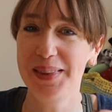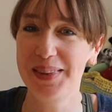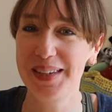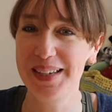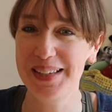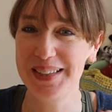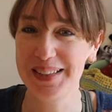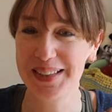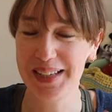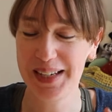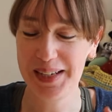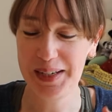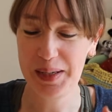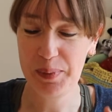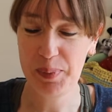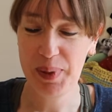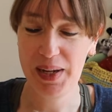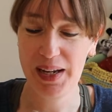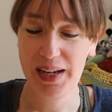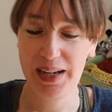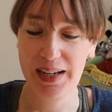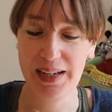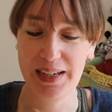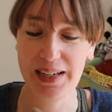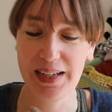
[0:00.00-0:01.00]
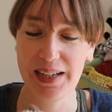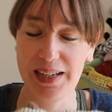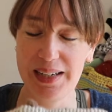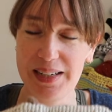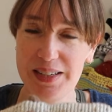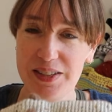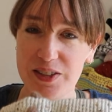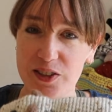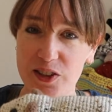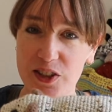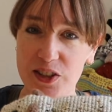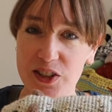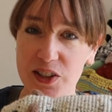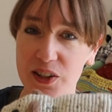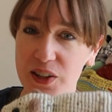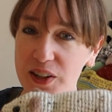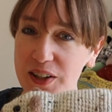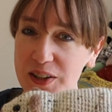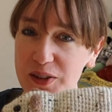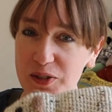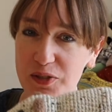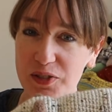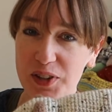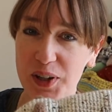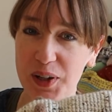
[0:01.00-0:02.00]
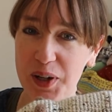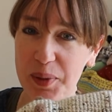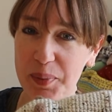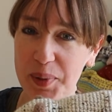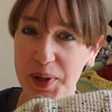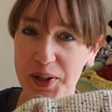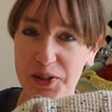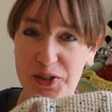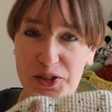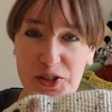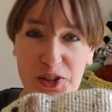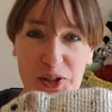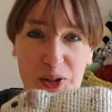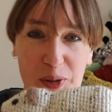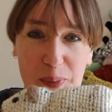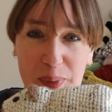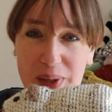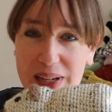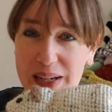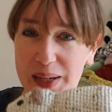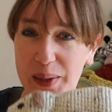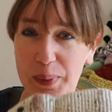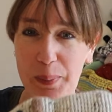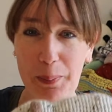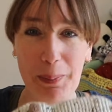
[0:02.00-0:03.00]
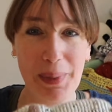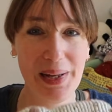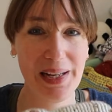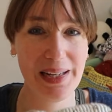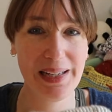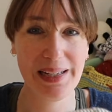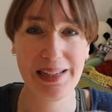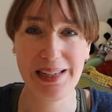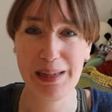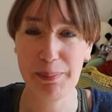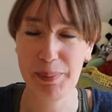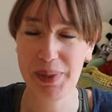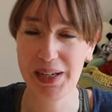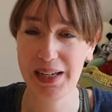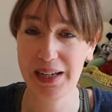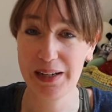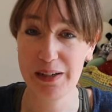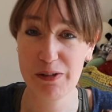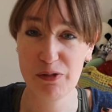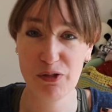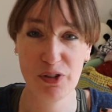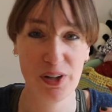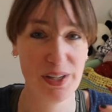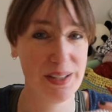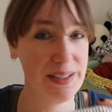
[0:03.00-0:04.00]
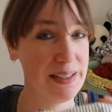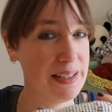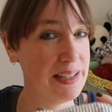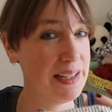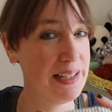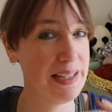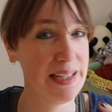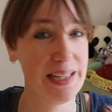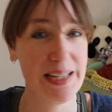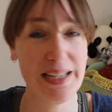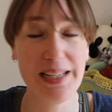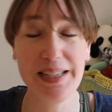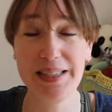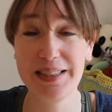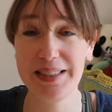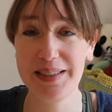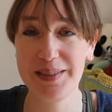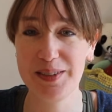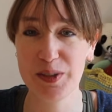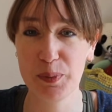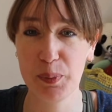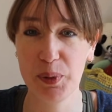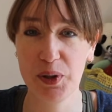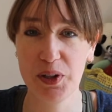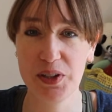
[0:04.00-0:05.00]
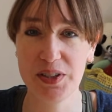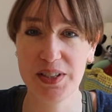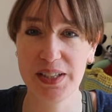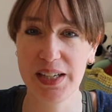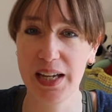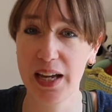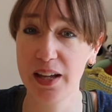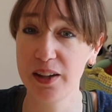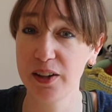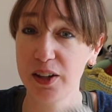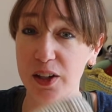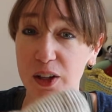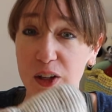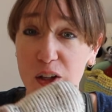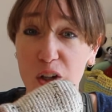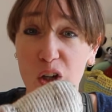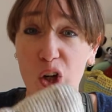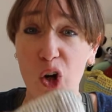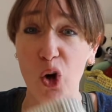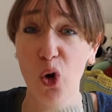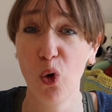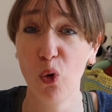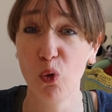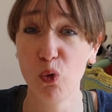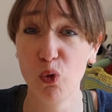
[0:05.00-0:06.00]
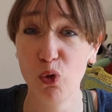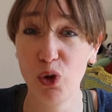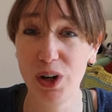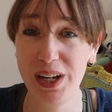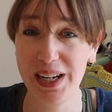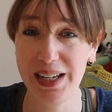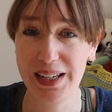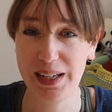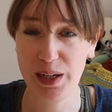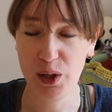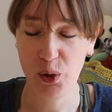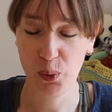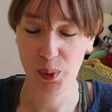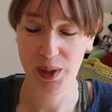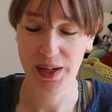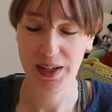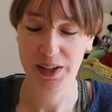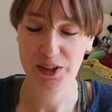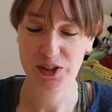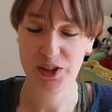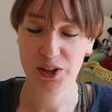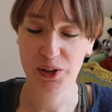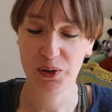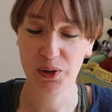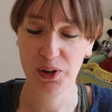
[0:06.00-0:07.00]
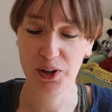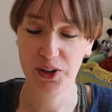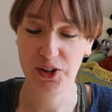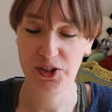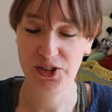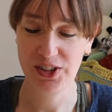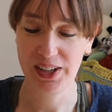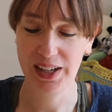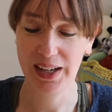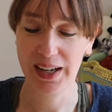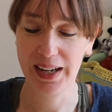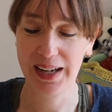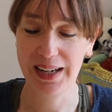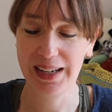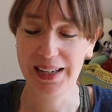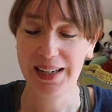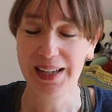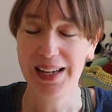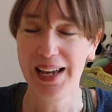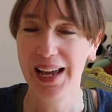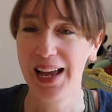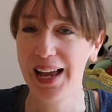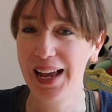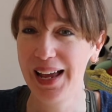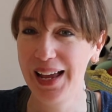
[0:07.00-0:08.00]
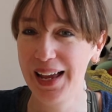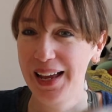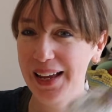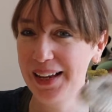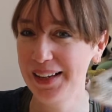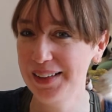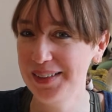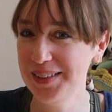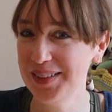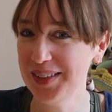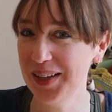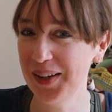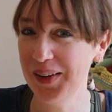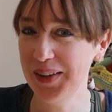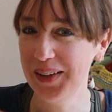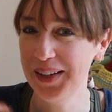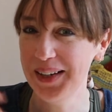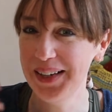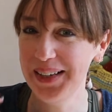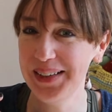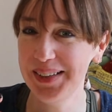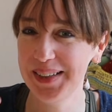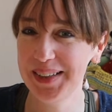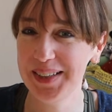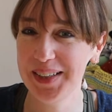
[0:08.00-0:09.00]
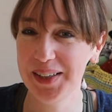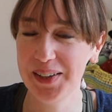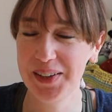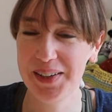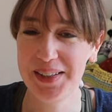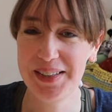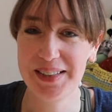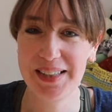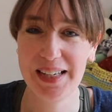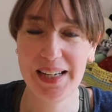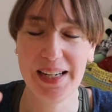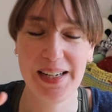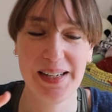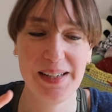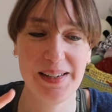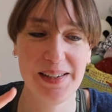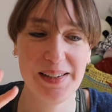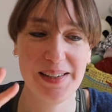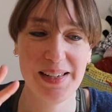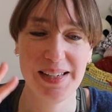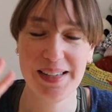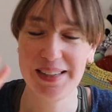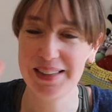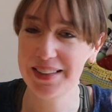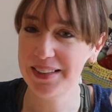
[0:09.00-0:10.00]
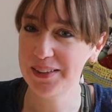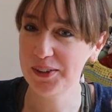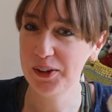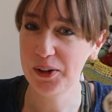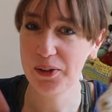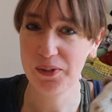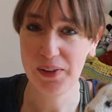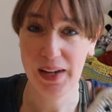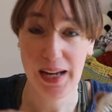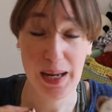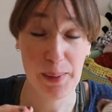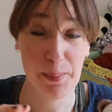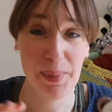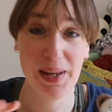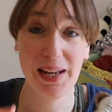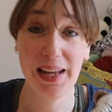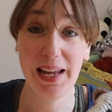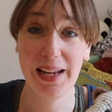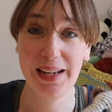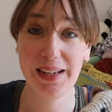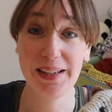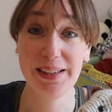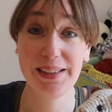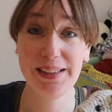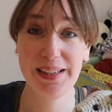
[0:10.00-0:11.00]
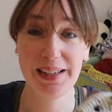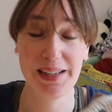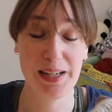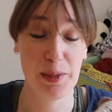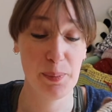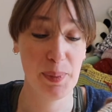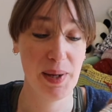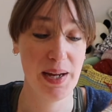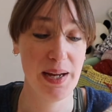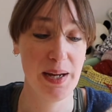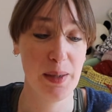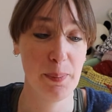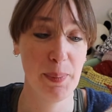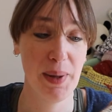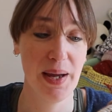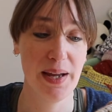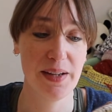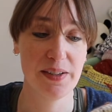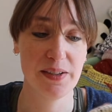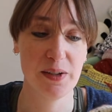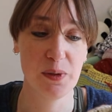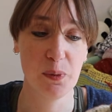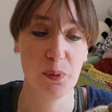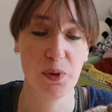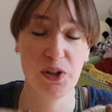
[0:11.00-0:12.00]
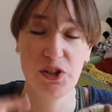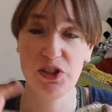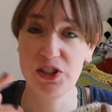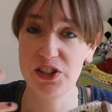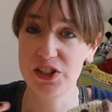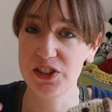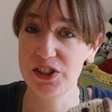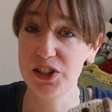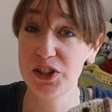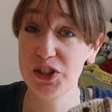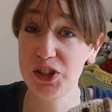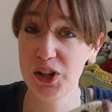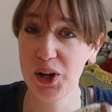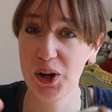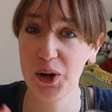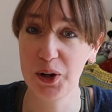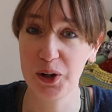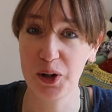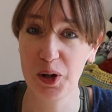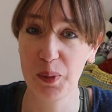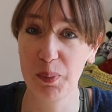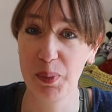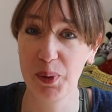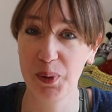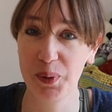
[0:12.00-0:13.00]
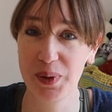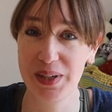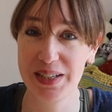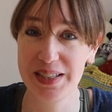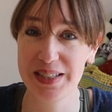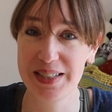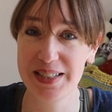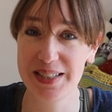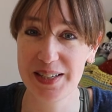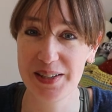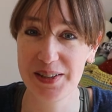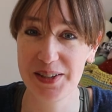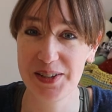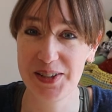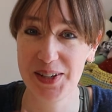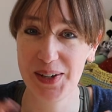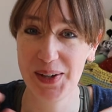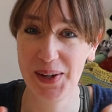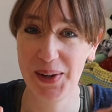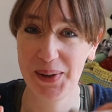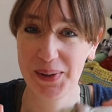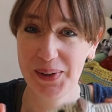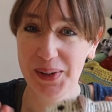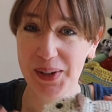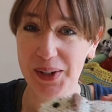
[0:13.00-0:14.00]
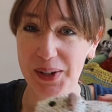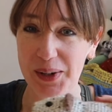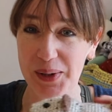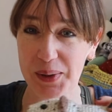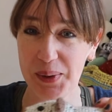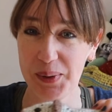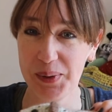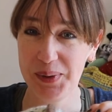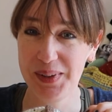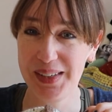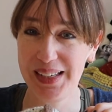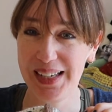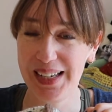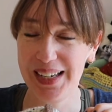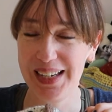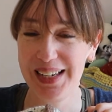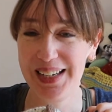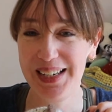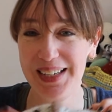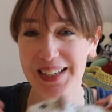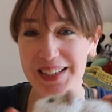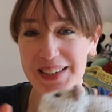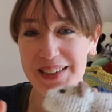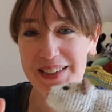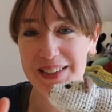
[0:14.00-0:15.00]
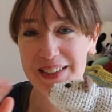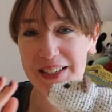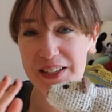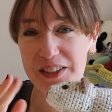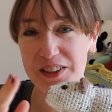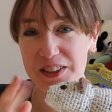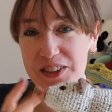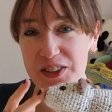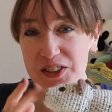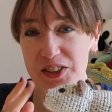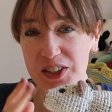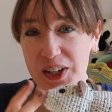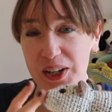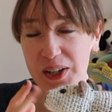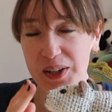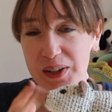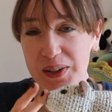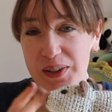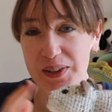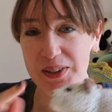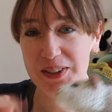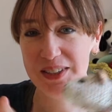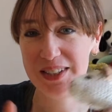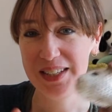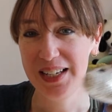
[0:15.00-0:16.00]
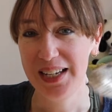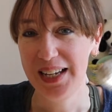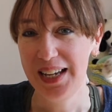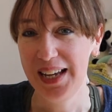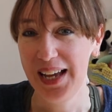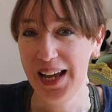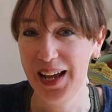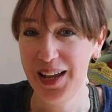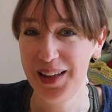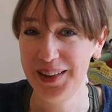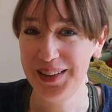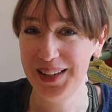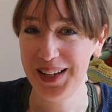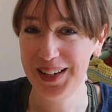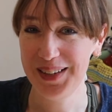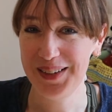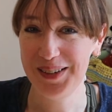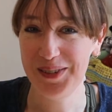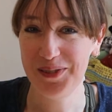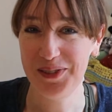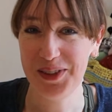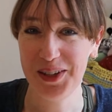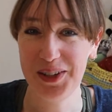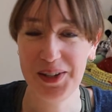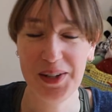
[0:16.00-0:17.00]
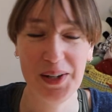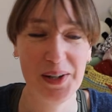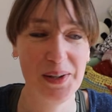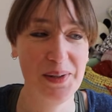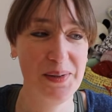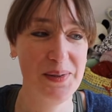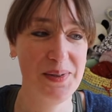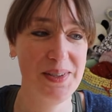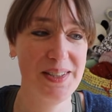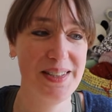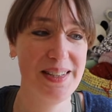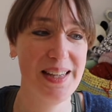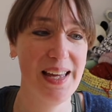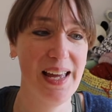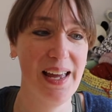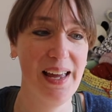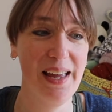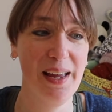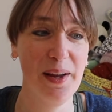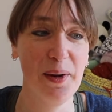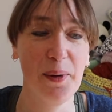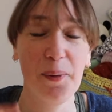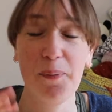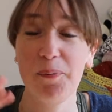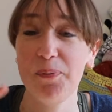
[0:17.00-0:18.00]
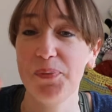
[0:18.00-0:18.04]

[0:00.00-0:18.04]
This guinea pig is designed very much to be completely beginner friendly, easy to put together, really quick to crochet, and I designed it in this sort of Himalayan guinea pig pattern, which is the darker points, so the dark on the ears and the toes and the end of the nose there.